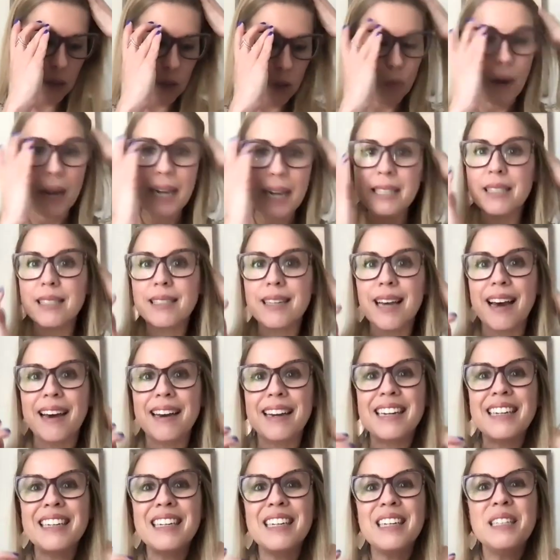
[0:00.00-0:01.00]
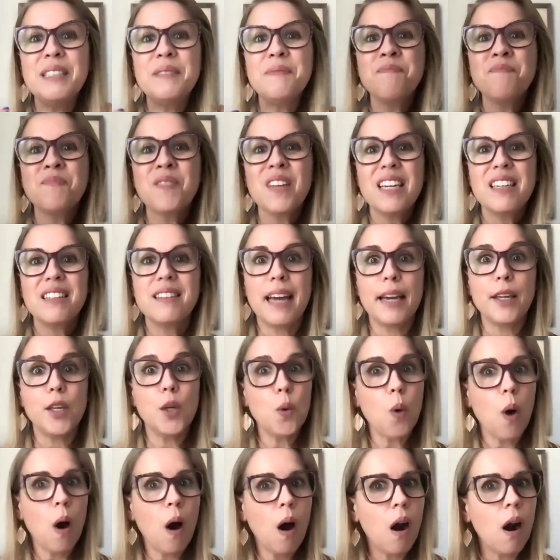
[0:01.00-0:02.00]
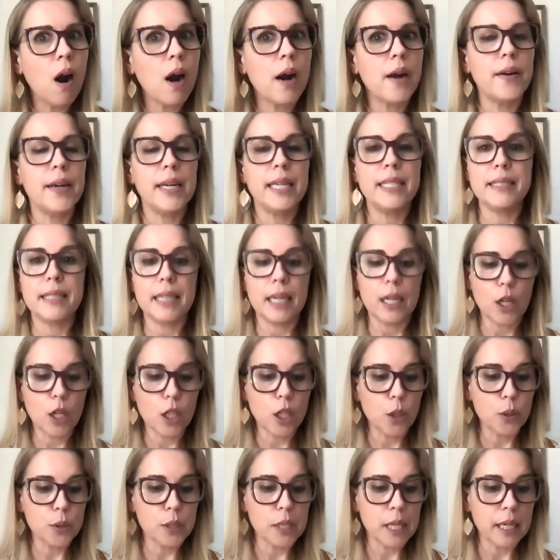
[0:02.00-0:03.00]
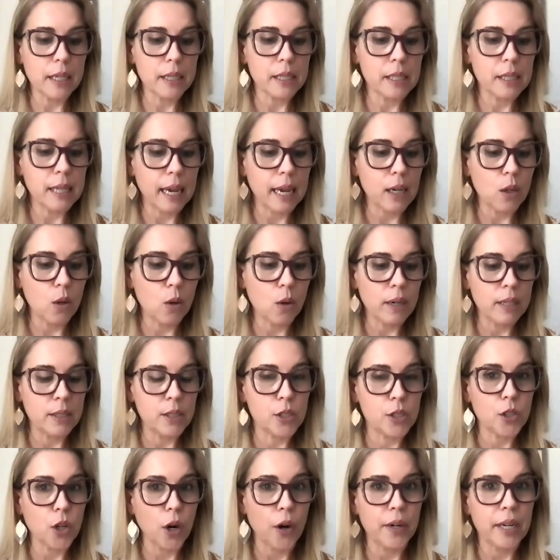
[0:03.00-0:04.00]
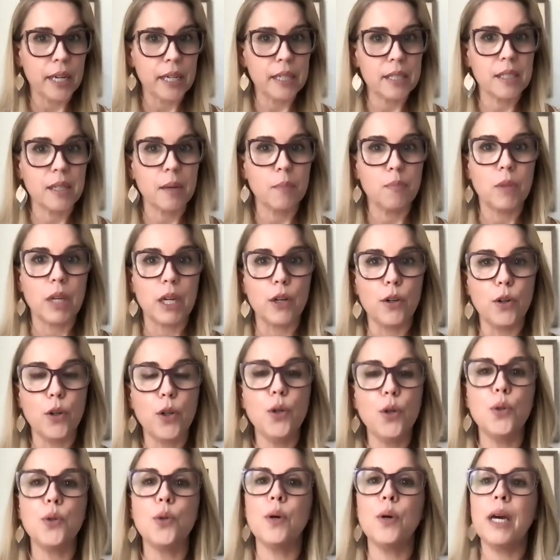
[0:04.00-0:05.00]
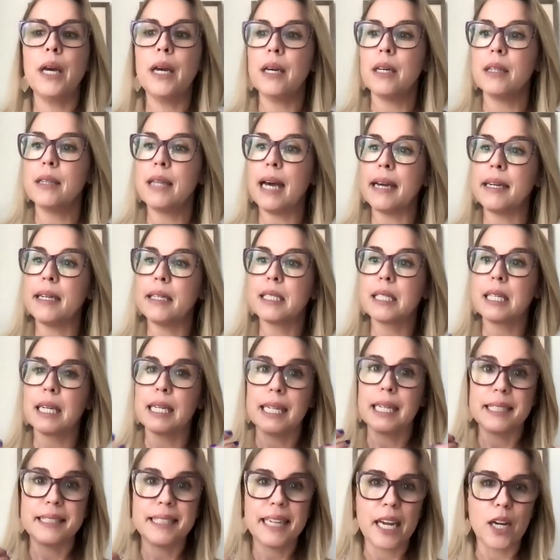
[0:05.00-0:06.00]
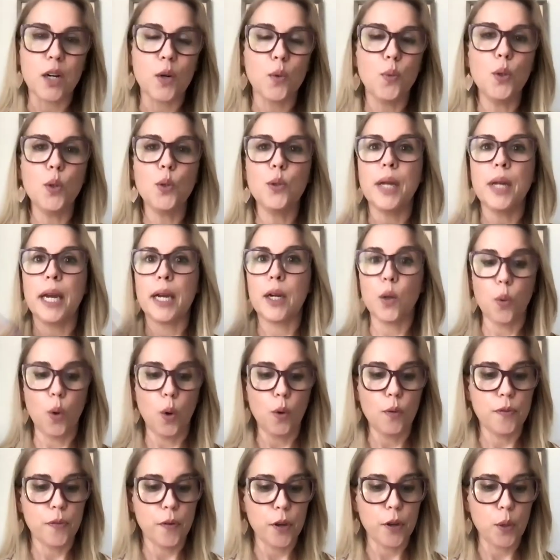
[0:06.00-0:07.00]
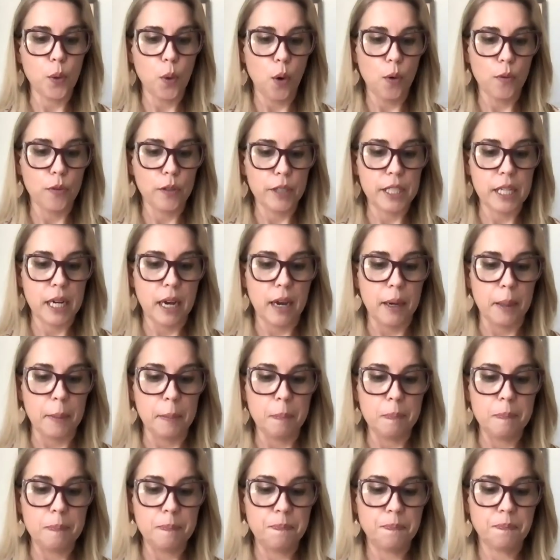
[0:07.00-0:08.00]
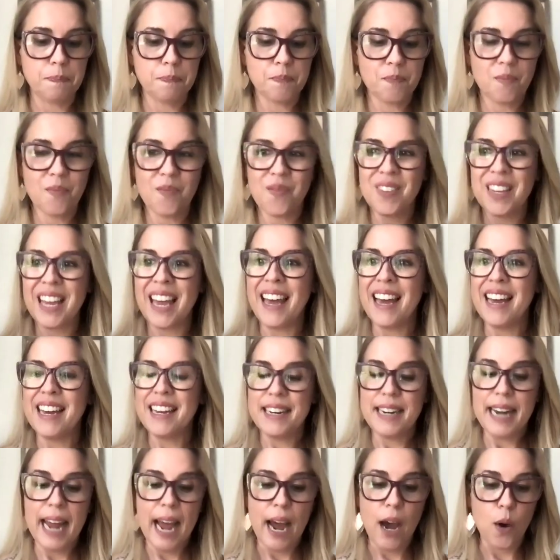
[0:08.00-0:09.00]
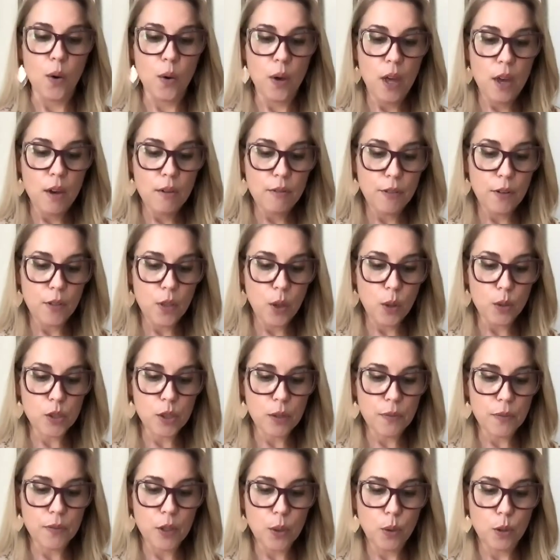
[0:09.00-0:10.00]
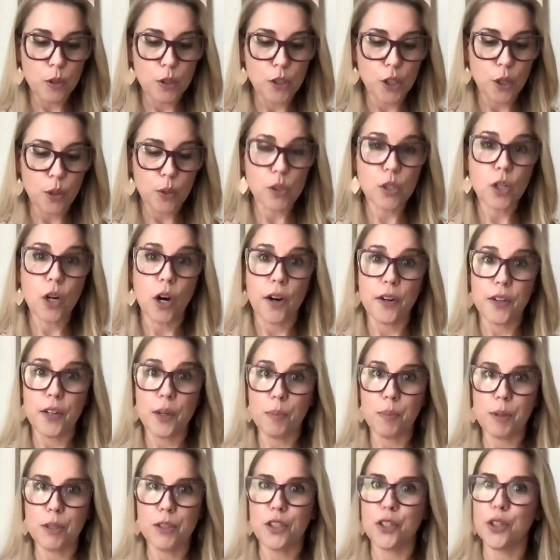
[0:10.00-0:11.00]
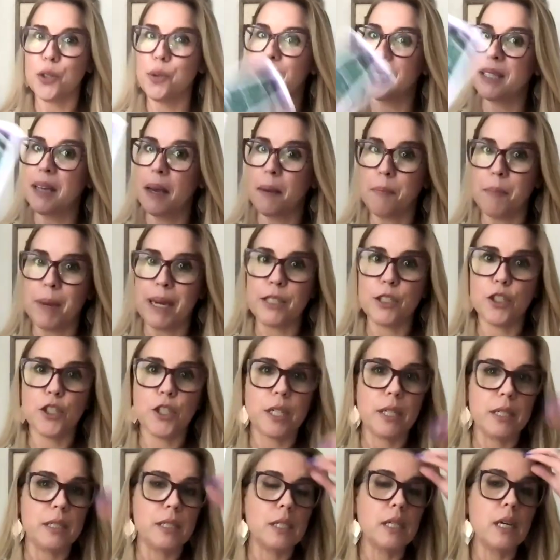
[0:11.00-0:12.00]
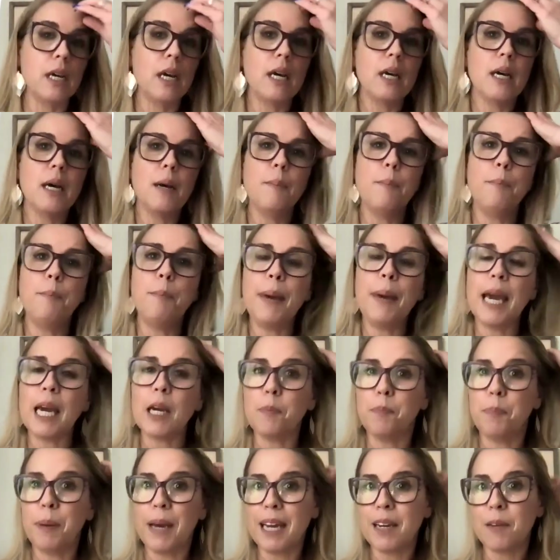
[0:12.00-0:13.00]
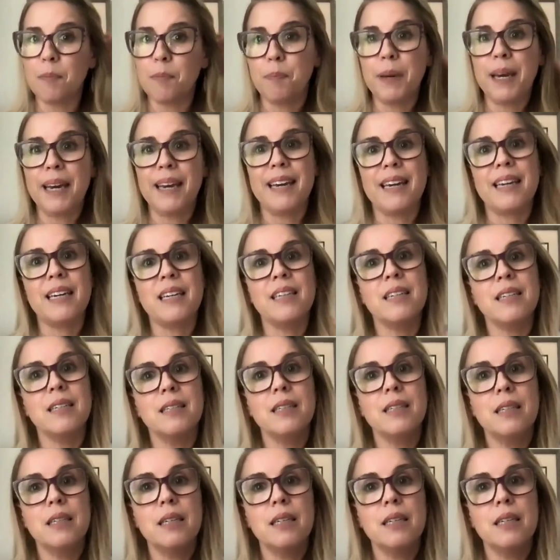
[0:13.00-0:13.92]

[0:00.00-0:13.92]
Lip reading: great sign that you are indeed closing a cycle and starting something new that is going to take root and grow for you over time. Now, for those of you who chose card number 2, as I mentioned, big, big, big,